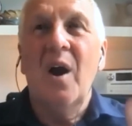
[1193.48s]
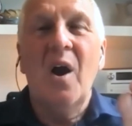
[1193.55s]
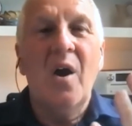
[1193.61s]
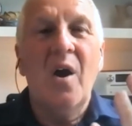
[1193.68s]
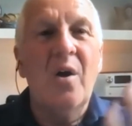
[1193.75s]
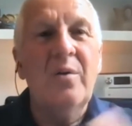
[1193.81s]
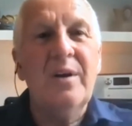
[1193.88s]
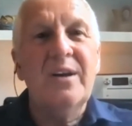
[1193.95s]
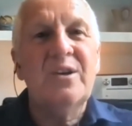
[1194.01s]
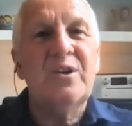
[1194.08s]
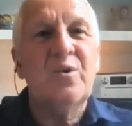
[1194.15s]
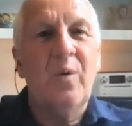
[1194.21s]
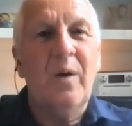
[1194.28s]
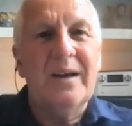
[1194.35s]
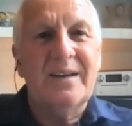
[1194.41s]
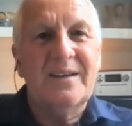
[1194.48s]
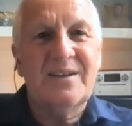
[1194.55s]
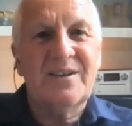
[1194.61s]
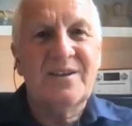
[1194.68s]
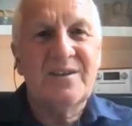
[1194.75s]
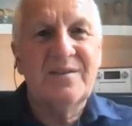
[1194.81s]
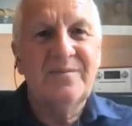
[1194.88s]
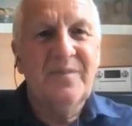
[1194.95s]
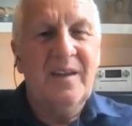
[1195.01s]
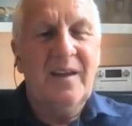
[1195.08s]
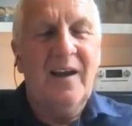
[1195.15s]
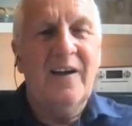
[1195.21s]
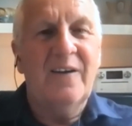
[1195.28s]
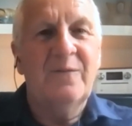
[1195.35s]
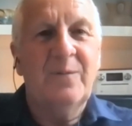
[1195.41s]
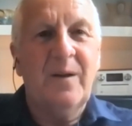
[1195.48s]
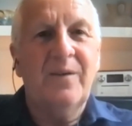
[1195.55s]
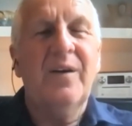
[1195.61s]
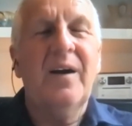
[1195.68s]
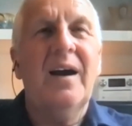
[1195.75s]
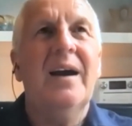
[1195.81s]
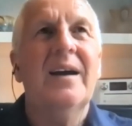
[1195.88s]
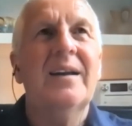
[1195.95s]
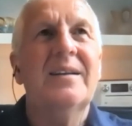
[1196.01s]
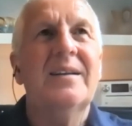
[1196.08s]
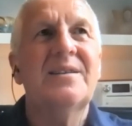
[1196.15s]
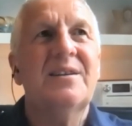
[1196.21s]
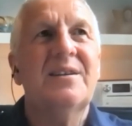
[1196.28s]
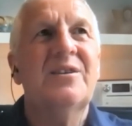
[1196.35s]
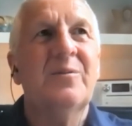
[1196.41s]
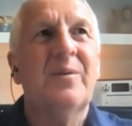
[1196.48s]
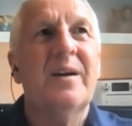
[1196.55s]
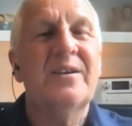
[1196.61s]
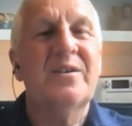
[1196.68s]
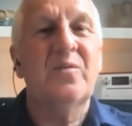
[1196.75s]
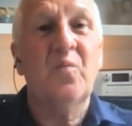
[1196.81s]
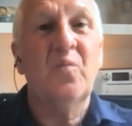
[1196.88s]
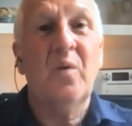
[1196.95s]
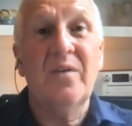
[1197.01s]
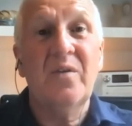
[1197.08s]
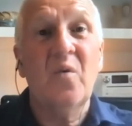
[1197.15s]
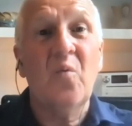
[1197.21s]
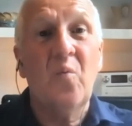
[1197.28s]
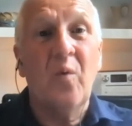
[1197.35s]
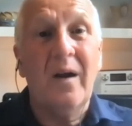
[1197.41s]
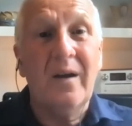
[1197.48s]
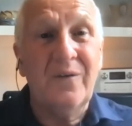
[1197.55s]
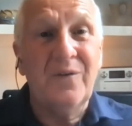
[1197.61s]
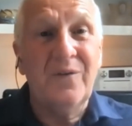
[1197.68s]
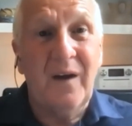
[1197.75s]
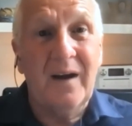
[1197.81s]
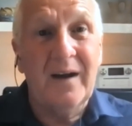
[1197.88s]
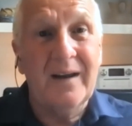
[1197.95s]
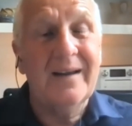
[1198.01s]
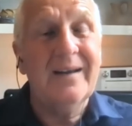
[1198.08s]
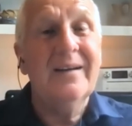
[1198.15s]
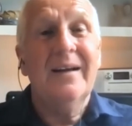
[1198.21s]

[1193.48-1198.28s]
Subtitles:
only twice have we've had a situation where the Wi-Fi